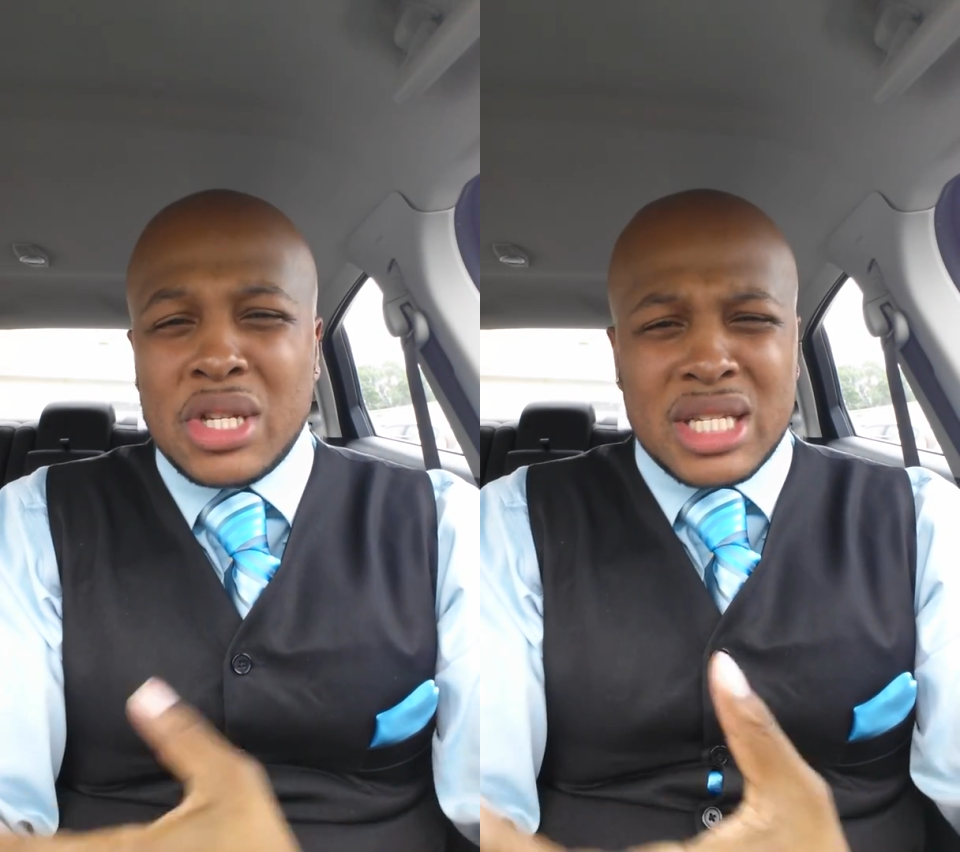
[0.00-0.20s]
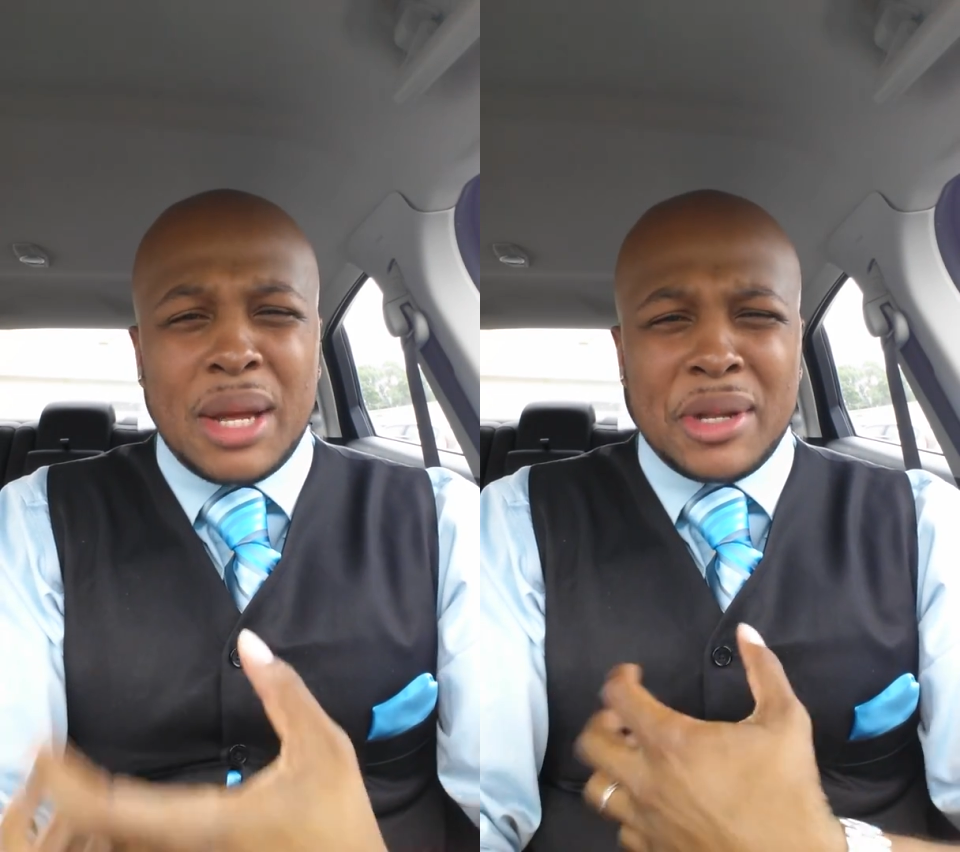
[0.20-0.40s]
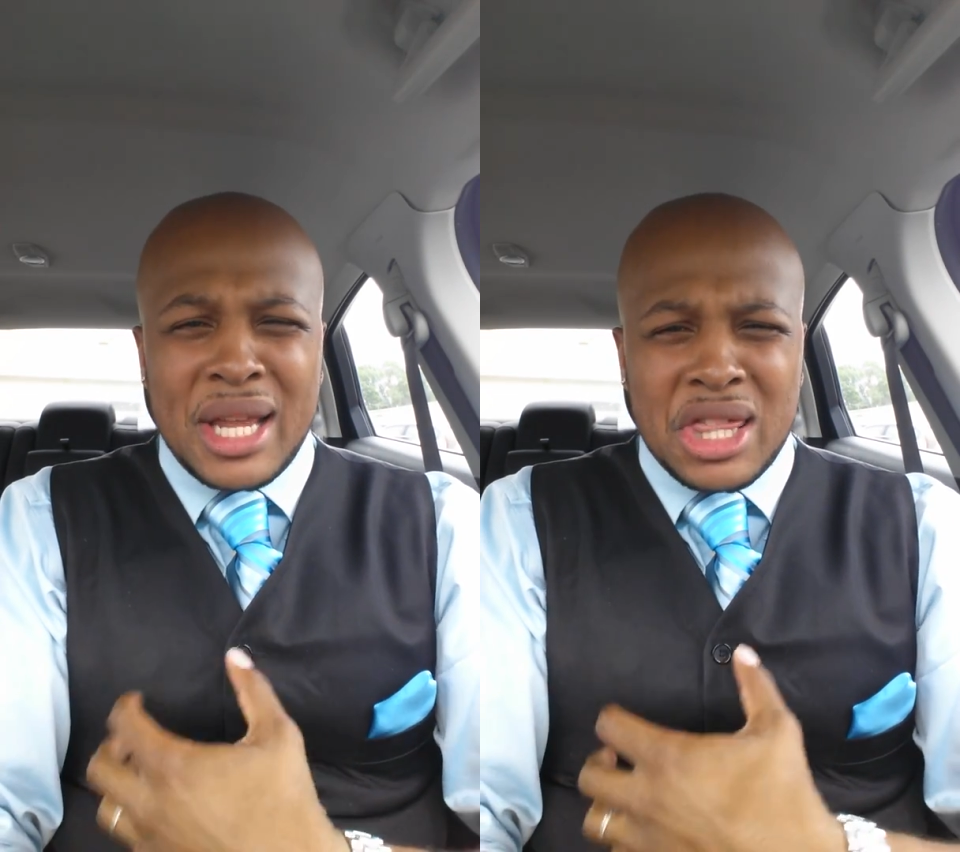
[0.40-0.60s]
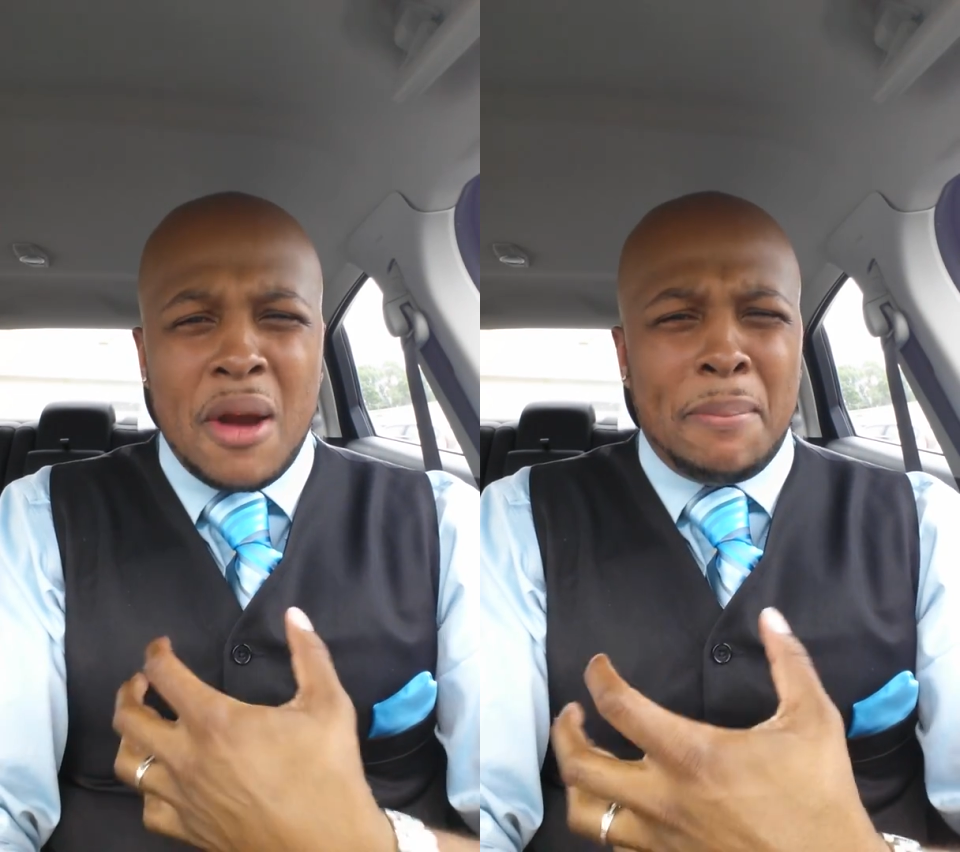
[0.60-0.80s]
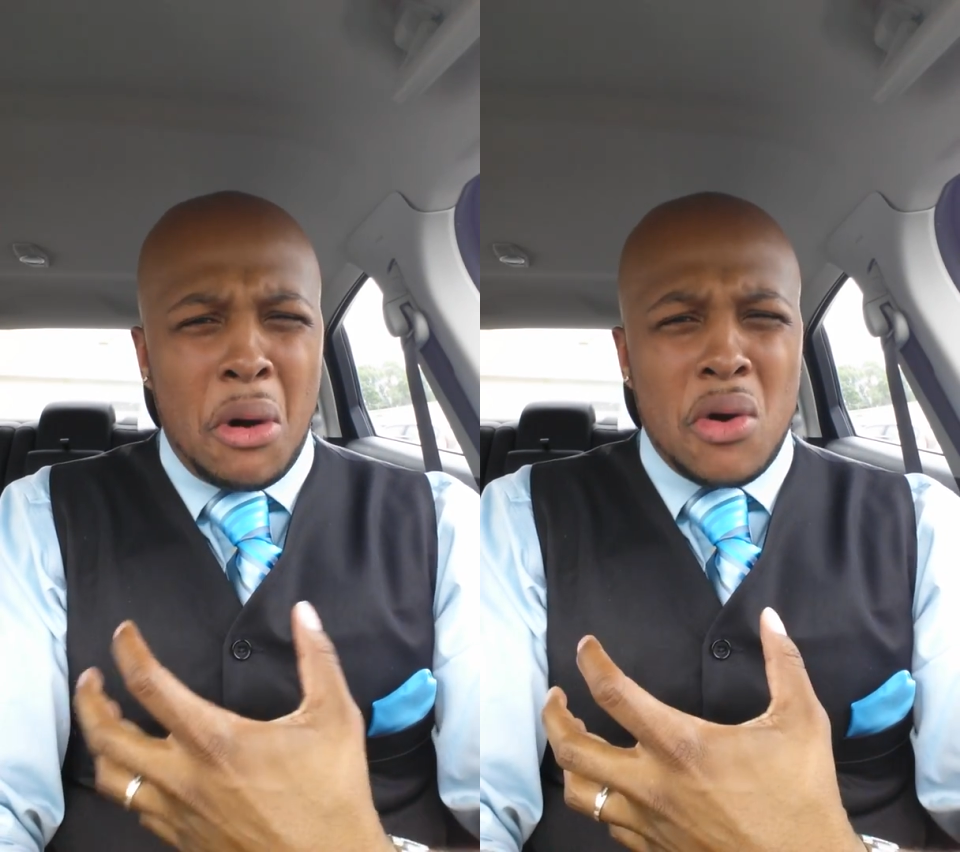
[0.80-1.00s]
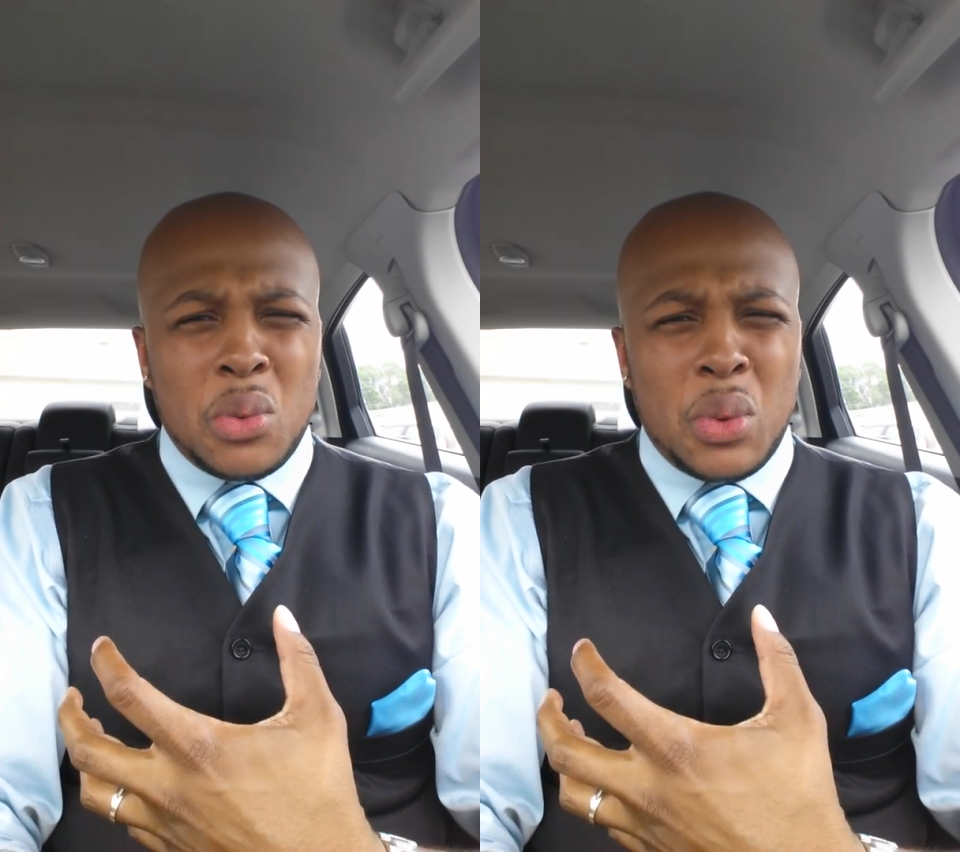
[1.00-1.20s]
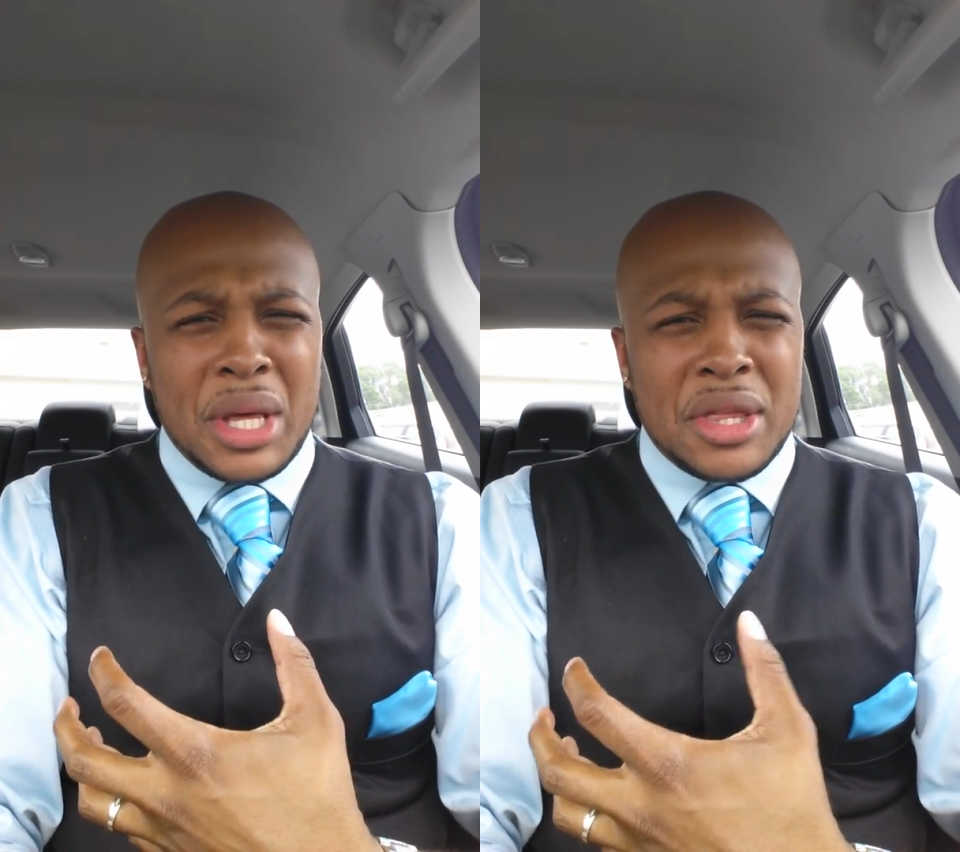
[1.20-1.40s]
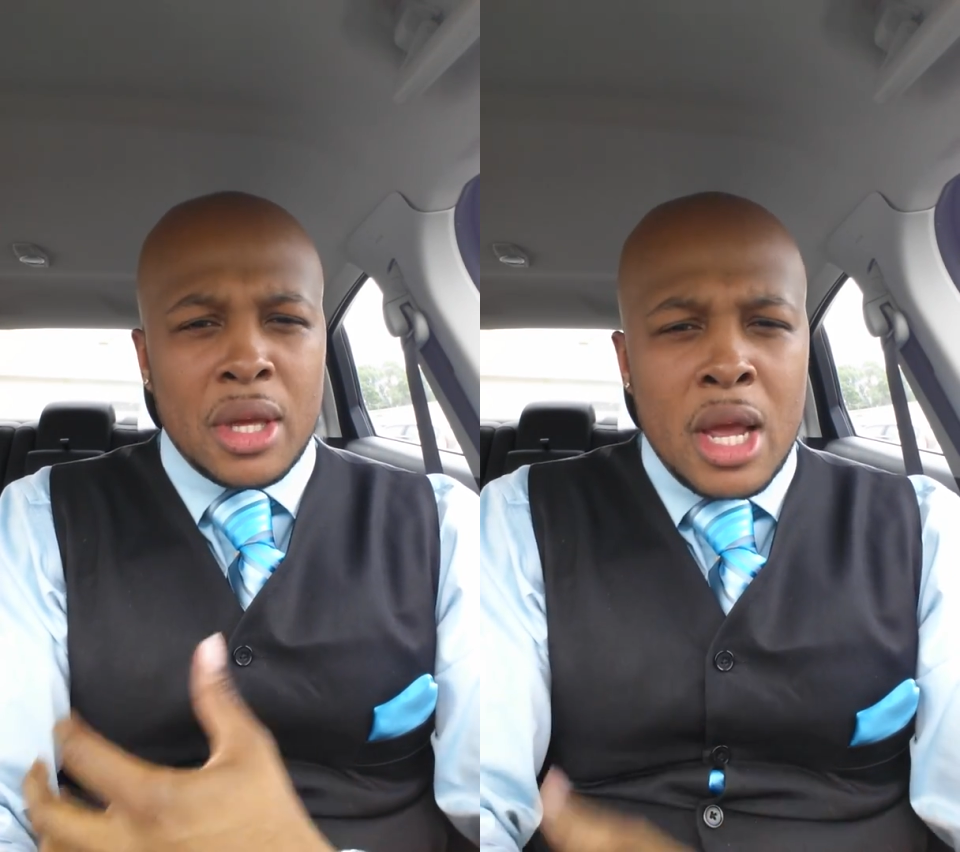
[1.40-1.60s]
just something that they're born
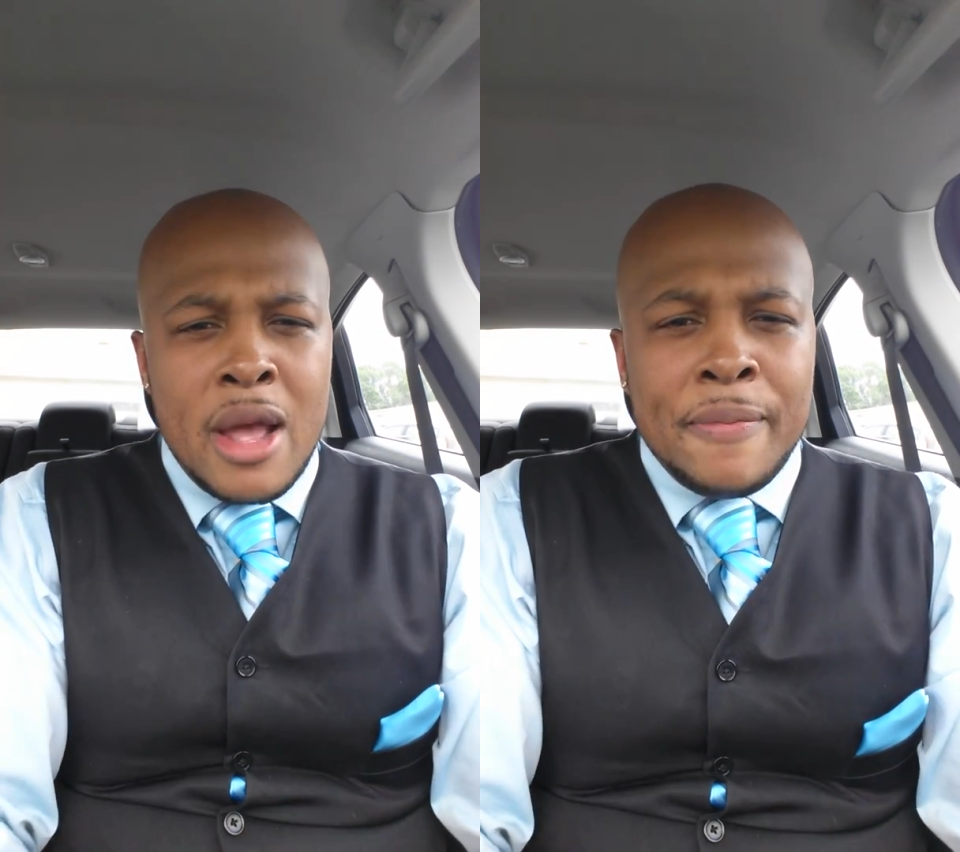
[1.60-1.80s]
with.